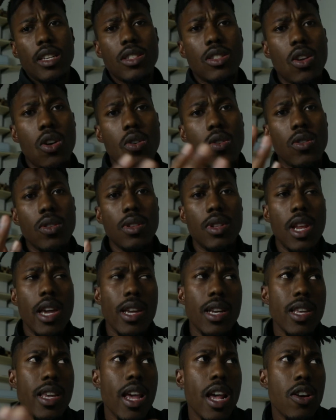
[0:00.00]
So
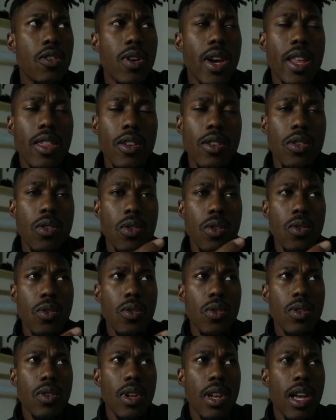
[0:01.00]
luckily I don't have to
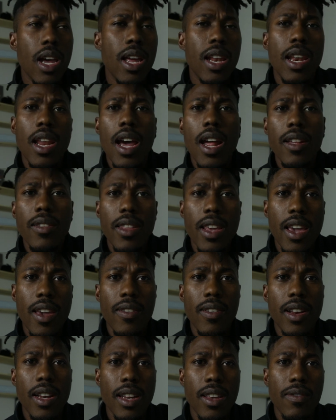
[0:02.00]
do a lot of the
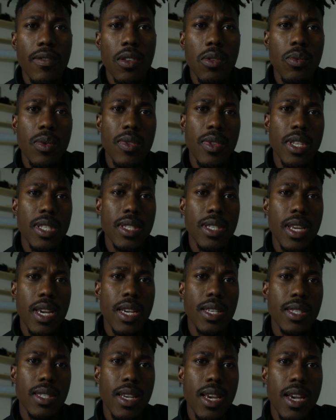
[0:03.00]
heavy lifting with the
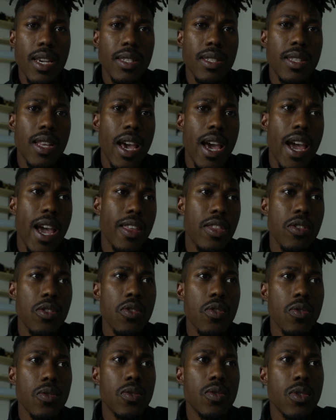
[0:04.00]
CSS that I have to
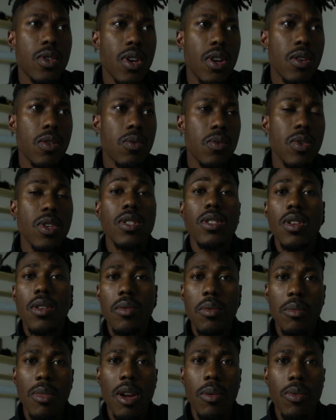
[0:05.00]
do so with some
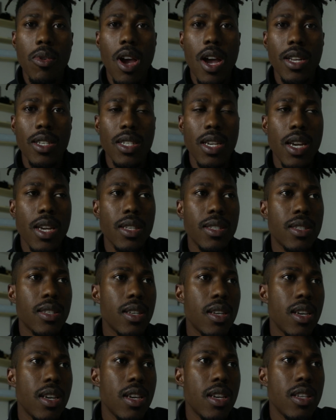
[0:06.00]
of my projects.
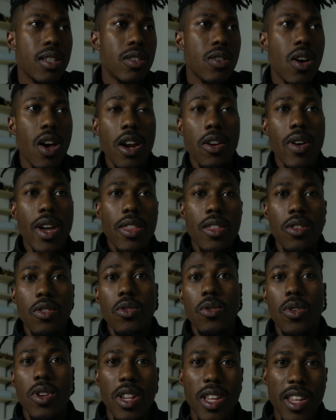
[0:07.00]
So I don't have to
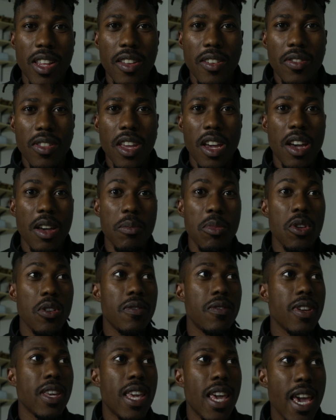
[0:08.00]
do any of the
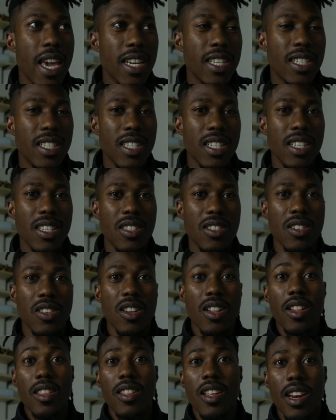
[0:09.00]
beautifications and
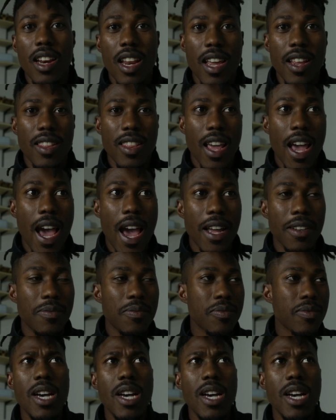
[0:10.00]
anything like that.